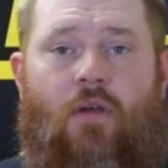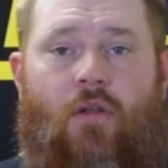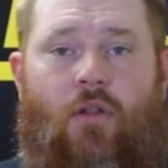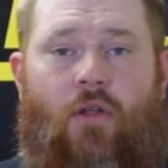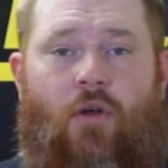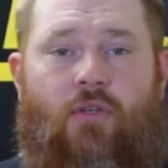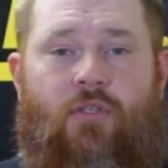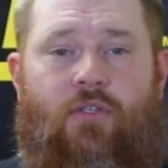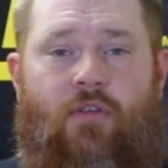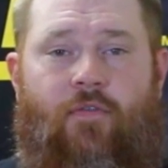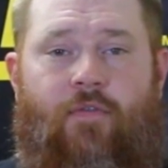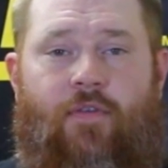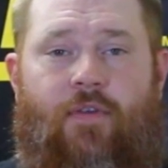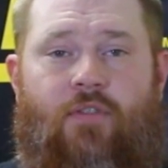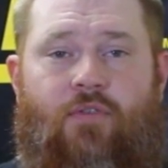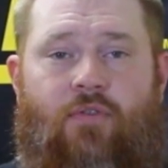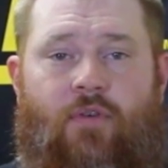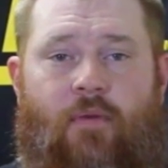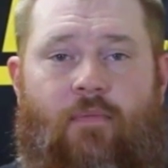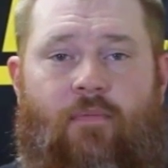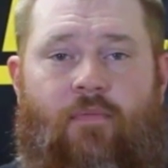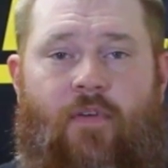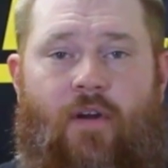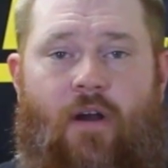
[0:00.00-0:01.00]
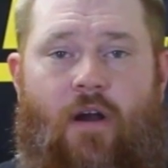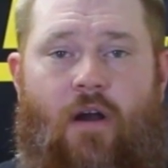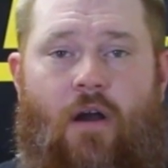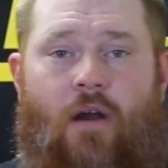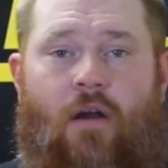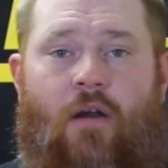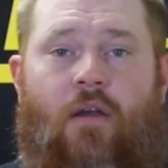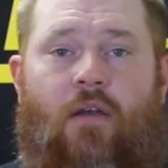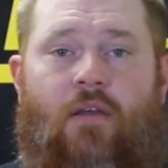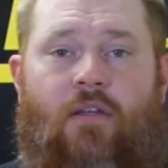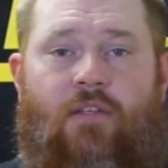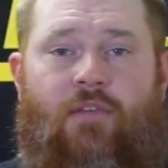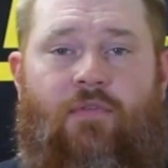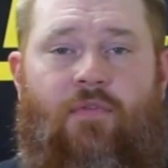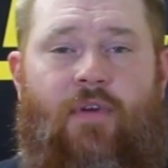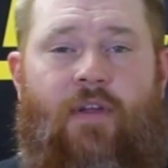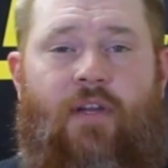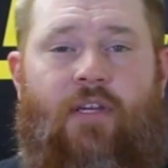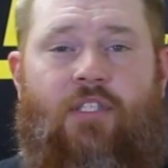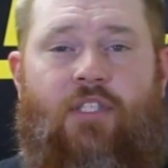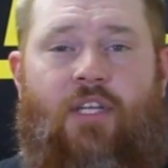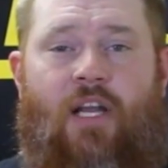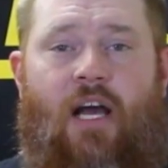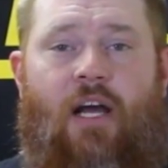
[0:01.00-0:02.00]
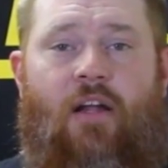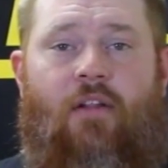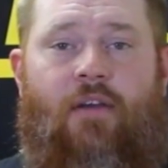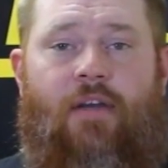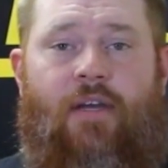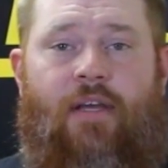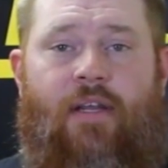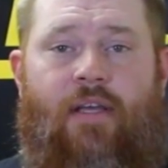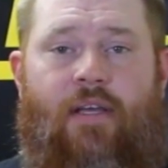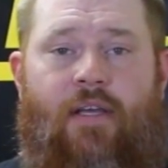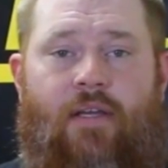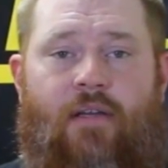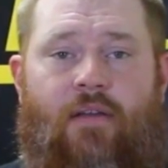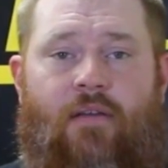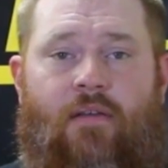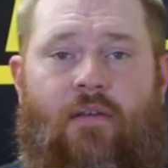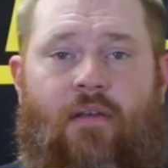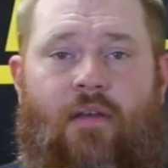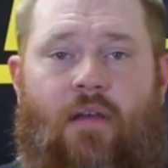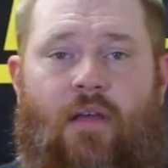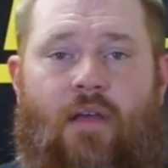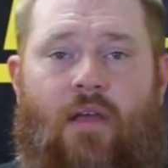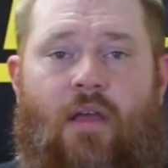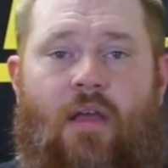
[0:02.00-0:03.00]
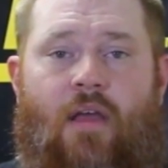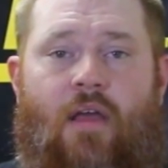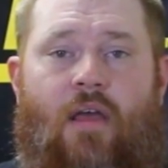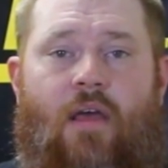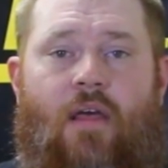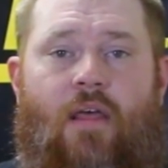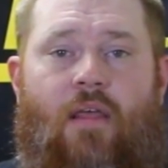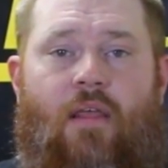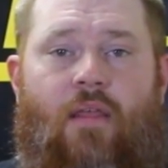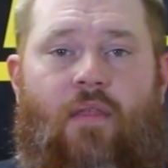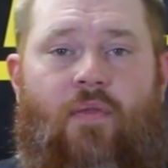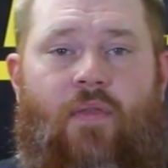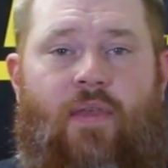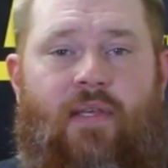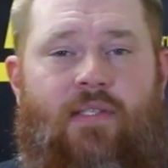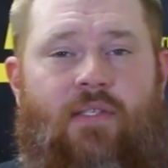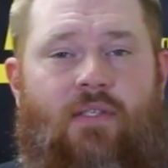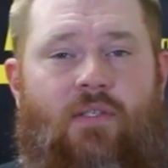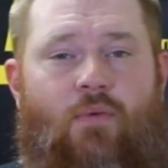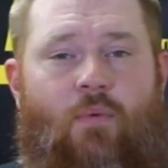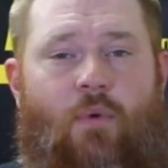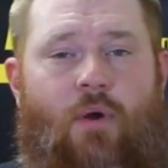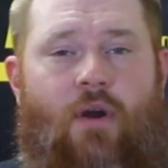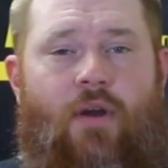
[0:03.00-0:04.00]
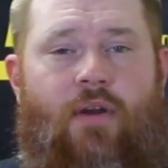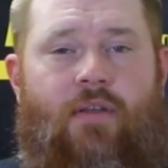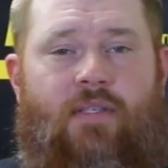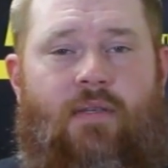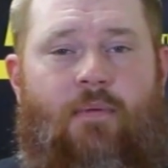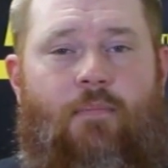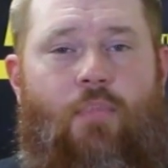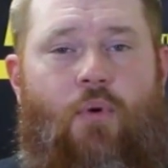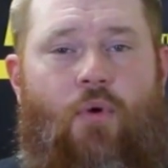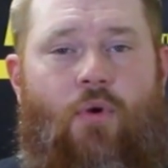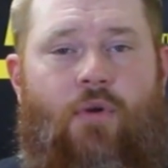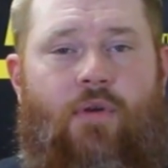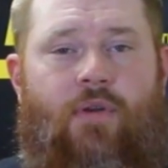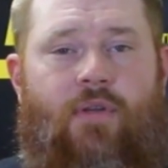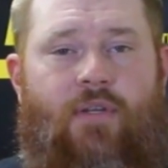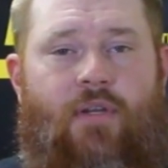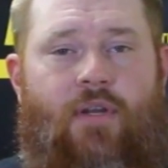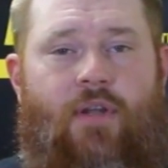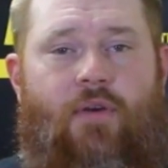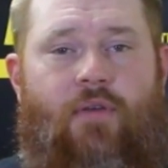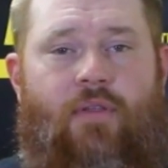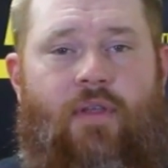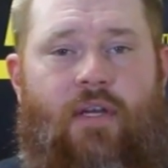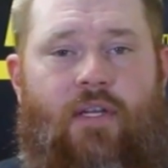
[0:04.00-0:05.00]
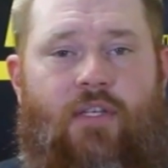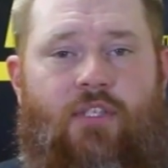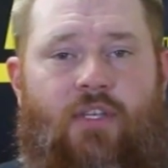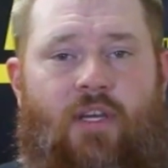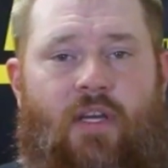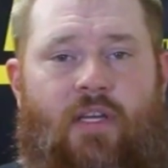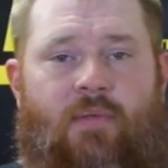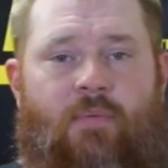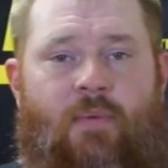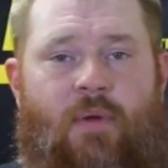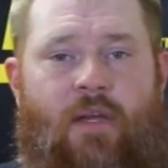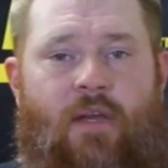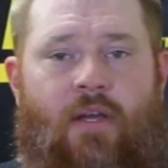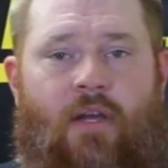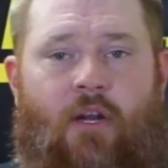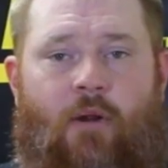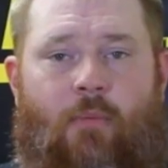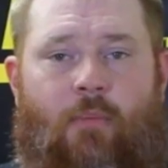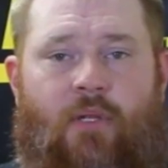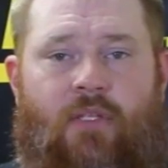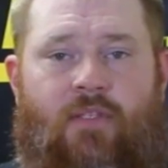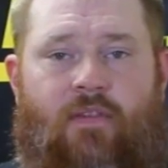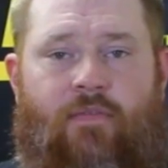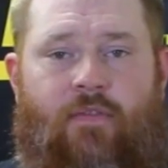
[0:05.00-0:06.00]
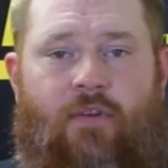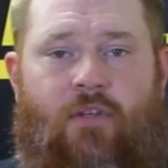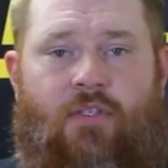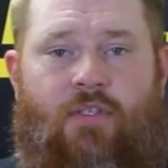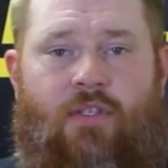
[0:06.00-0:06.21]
closer if it's rimfire, to finish dialing it in. This is where it is important to know the adjustment increments of your